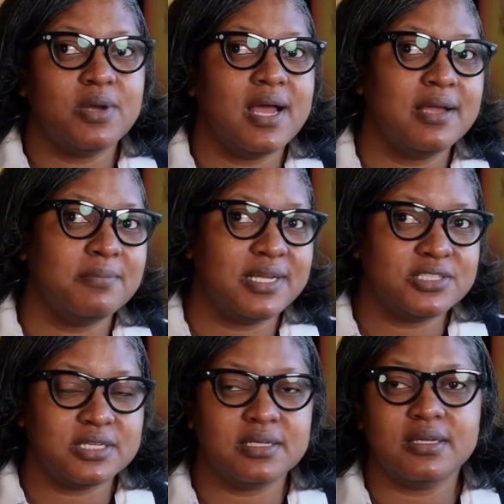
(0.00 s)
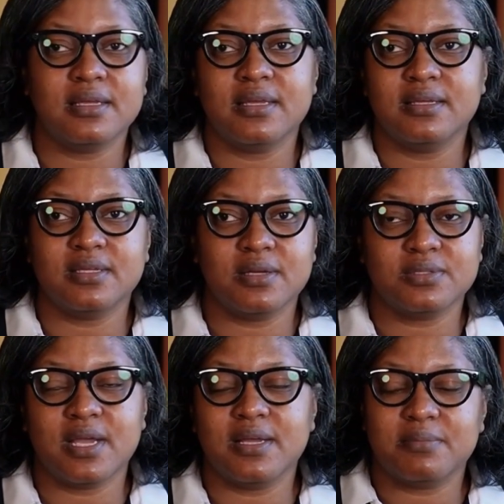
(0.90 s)
automation,
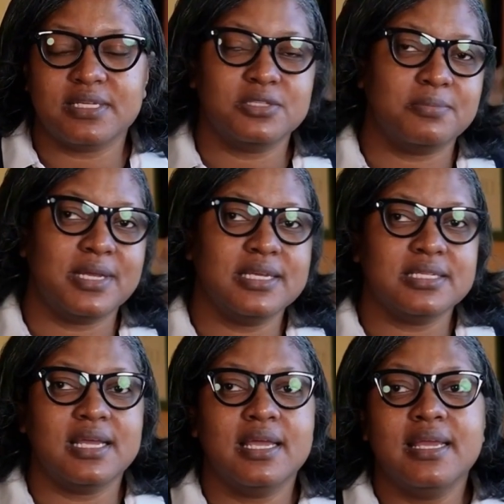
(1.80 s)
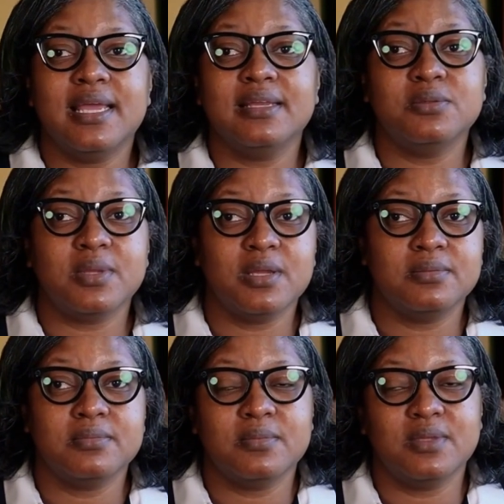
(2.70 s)
your automation piece as well.
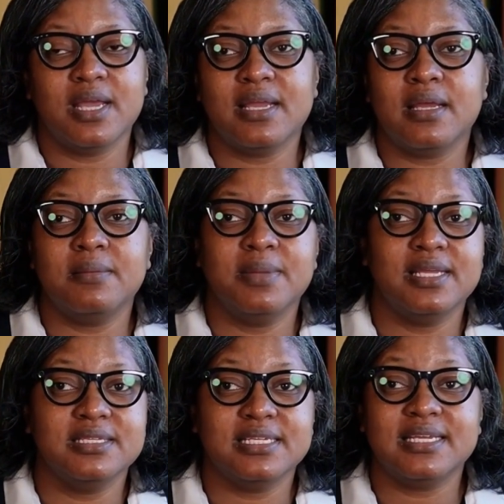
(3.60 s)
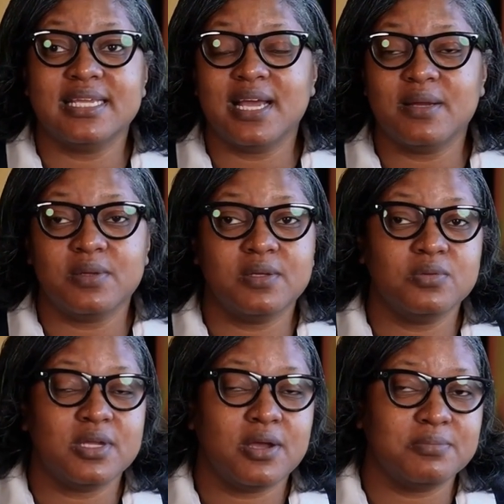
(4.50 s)
Okay, because now
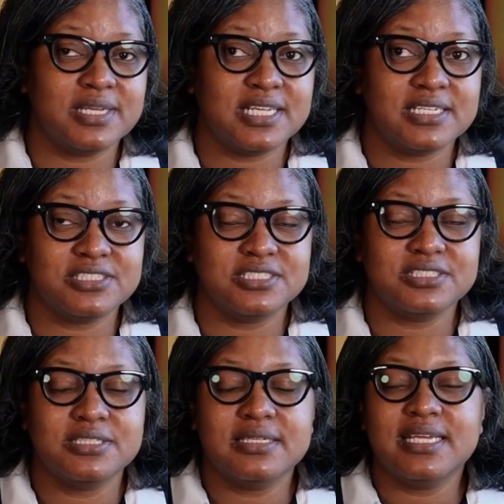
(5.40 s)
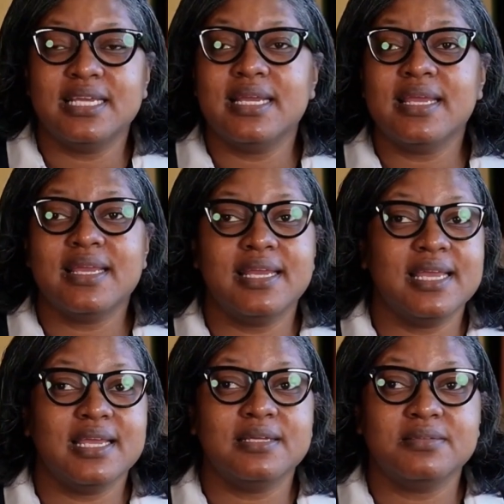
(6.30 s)
we are beginning to stick
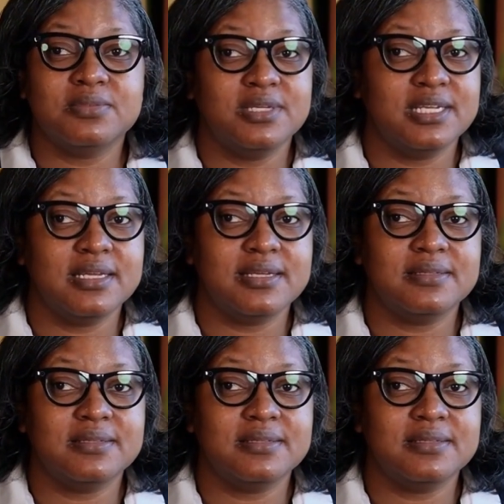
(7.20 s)
everything